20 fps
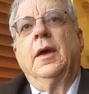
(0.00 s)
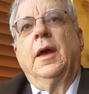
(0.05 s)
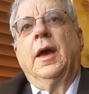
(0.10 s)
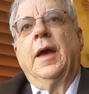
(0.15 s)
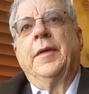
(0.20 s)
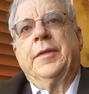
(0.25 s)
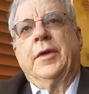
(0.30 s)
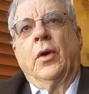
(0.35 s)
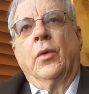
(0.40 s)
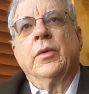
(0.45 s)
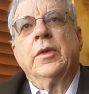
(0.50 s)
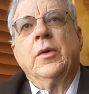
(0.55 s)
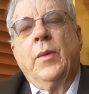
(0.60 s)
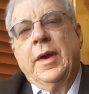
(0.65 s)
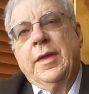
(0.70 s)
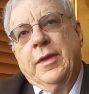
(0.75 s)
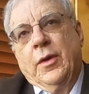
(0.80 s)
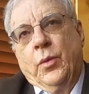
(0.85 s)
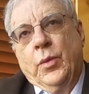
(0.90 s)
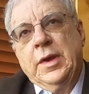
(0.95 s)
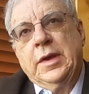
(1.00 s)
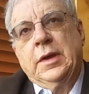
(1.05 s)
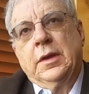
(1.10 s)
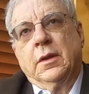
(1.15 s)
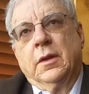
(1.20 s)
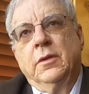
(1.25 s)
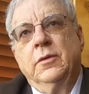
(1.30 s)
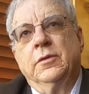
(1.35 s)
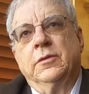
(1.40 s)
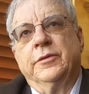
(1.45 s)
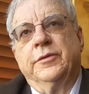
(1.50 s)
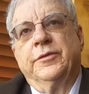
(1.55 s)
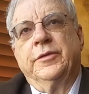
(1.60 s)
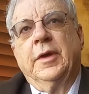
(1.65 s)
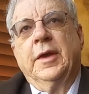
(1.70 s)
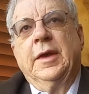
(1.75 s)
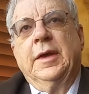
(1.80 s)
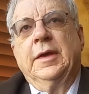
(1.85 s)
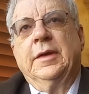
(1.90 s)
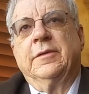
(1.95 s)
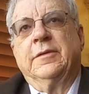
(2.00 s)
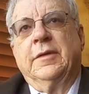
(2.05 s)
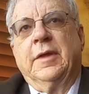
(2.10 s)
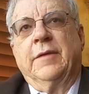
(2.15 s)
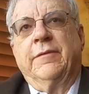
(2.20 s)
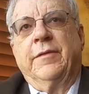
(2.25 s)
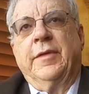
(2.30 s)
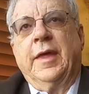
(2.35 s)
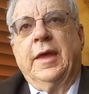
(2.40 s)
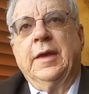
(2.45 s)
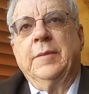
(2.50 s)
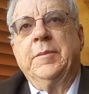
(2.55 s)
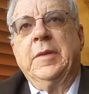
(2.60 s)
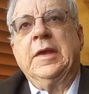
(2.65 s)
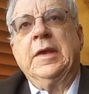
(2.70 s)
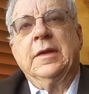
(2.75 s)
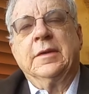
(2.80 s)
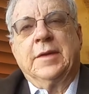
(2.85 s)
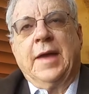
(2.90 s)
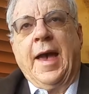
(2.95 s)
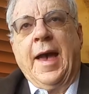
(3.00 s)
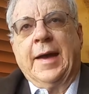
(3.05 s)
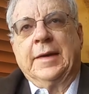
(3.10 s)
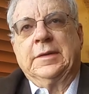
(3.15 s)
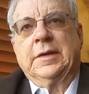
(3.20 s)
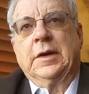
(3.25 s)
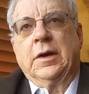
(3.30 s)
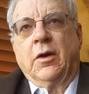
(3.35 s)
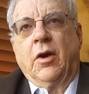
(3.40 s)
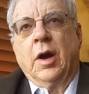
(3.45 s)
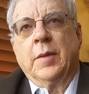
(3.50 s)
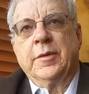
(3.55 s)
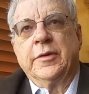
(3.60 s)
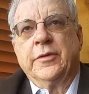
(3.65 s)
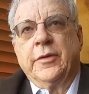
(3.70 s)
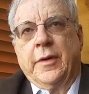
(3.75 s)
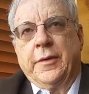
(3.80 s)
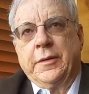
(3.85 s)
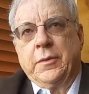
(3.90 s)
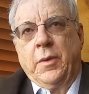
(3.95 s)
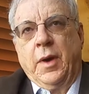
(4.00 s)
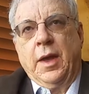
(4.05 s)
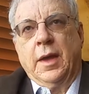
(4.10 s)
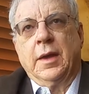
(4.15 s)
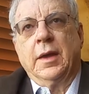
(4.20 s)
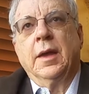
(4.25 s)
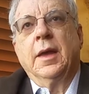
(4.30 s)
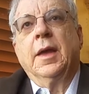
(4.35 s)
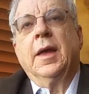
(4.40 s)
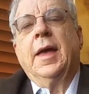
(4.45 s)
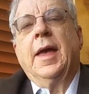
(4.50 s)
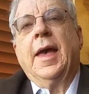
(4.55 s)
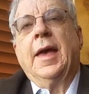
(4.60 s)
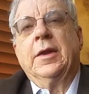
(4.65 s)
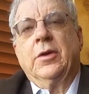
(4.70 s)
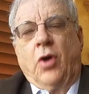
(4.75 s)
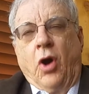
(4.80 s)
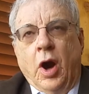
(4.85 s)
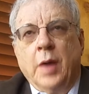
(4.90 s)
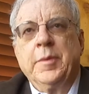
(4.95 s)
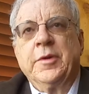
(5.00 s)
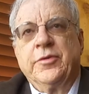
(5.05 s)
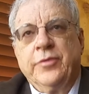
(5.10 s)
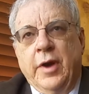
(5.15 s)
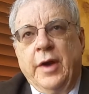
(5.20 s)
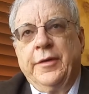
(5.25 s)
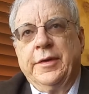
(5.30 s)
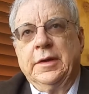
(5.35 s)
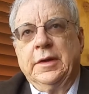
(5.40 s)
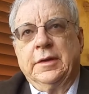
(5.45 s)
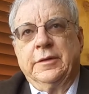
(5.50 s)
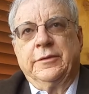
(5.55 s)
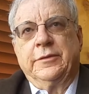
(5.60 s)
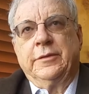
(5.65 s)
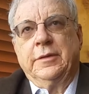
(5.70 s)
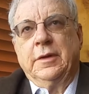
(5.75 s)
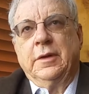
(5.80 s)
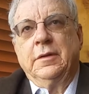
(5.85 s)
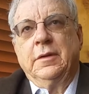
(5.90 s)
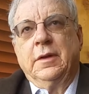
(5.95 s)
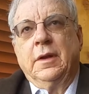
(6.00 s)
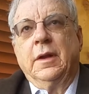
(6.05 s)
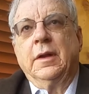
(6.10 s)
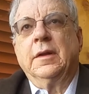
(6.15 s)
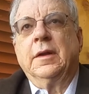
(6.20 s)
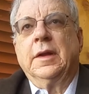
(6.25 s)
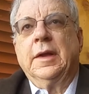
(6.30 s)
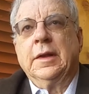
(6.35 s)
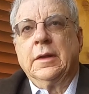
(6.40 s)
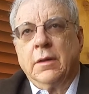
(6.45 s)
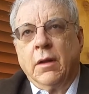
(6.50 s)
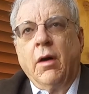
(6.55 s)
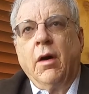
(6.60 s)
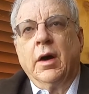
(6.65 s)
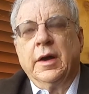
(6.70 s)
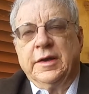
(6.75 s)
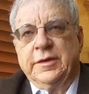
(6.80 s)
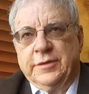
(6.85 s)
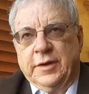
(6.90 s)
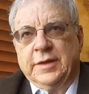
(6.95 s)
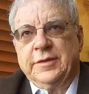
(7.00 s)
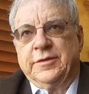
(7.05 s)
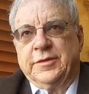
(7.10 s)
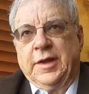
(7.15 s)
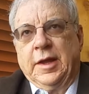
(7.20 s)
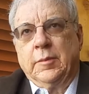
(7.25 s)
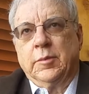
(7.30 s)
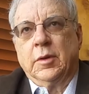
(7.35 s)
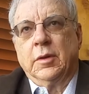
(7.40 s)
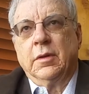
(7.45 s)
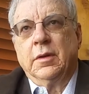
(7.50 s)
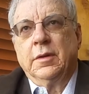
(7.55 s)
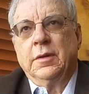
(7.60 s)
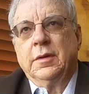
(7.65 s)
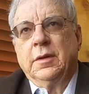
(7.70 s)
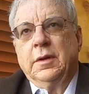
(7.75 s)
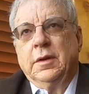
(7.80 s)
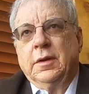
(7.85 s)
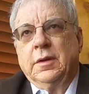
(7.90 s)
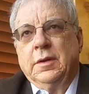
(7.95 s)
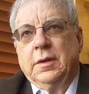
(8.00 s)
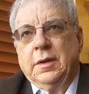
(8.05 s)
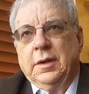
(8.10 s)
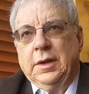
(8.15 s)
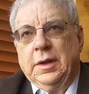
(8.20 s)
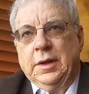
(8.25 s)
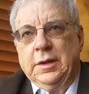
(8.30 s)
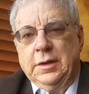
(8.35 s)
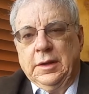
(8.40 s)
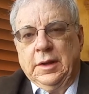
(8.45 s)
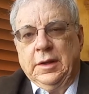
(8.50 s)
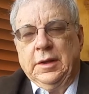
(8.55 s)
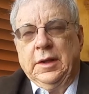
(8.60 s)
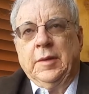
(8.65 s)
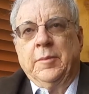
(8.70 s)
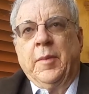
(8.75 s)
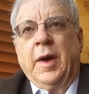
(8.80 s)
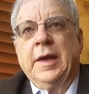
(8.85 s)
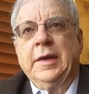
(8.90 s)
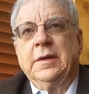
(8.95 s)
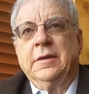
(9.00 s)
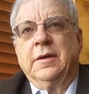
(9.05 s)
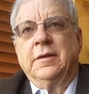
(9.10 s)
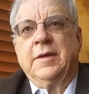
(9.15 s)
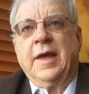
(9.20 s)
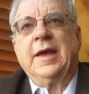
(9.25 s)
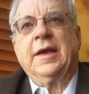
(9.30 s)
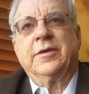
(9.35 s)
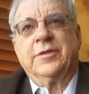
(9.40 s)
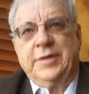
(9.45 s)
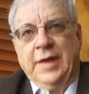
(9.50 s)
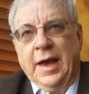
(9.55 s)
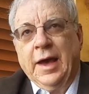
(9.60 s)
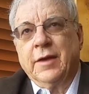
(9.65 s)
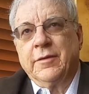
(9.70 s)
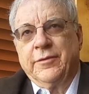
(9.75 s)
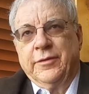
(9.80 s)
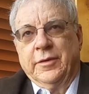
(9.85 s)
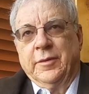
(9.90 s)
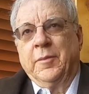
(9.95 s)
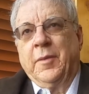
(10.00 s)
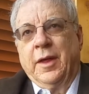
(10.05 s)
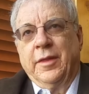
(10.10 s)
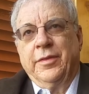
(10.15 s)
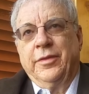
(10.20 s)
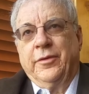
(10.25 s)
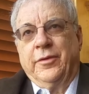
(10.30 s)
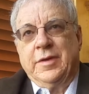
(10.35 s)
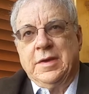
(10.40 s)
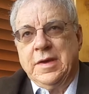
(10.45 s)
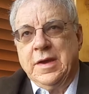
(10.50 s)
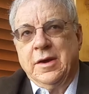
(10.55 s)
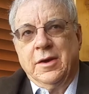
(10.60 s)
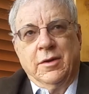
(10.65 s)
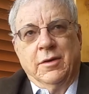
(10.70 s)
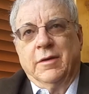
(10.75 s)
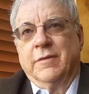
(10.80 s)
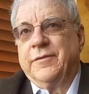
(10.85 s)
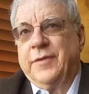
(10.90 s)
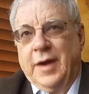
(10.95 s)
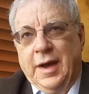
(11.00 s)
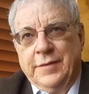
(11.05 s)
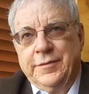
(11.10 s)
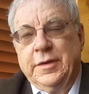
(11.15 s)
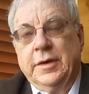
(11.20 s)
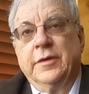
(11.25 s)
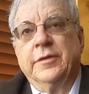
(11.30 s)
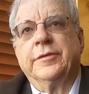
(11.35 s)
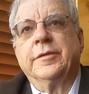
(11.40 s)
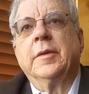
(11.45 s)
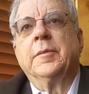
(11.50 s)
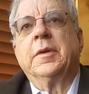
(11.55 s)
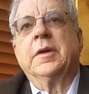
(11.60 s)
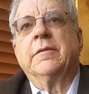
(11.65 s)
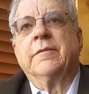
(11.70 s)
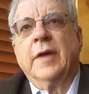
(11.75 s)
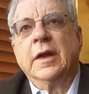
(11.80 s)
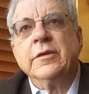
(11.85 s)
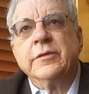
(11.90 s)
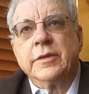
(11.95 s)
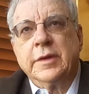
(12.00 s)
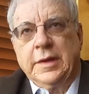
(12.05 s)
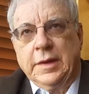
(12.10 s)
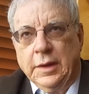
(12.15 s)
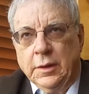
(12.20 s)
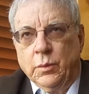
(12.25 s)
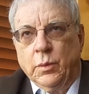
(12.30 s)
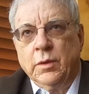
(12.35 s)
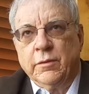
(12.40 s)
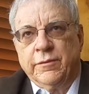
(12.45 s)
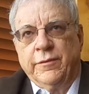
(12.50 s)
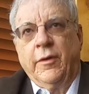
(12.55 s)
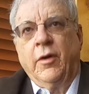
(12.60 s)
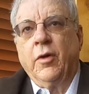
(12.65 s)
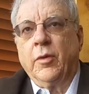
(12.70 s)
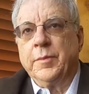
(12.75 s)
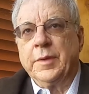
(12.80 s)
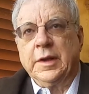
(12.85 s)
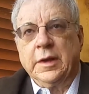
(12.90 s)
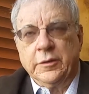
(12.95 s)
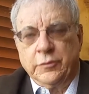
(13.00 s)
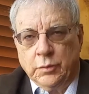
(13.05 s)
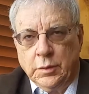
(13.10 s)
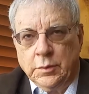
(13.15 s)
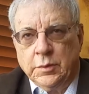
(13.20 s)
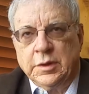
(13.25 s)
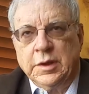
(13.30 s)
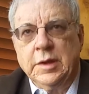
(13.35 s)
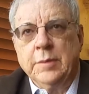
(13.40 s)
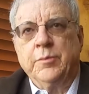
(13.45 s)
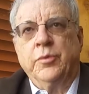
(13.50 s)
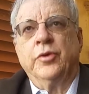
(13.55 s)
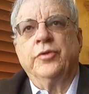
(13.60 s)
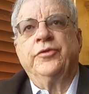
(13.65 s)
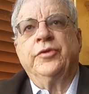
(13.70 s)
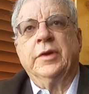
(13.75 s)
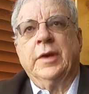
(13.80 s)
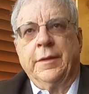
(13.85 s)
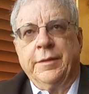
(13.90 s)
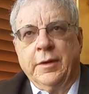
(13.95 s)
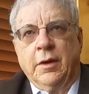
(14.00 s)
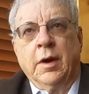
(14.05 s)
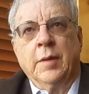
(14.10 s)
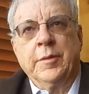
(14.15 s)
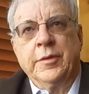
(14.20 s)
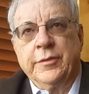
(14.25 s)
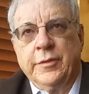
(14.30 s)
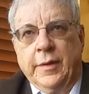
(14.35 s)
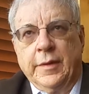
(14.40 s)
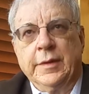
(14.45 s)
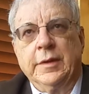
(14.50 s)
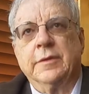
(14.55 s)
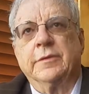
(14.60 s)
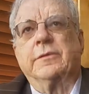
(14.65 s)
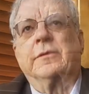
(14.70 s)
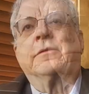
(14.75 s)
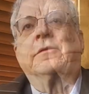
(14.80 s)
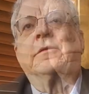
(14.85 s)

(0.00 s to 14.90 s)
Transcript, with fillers: And the only way that we can lose is if they begin to act in an arbitrary way. And arbitrariness in law is unstable. Mm-hmm. It, it, it, might take us down for a month or a year or five years, but eventually it will fall because we will keep pushing at the arbitrariness.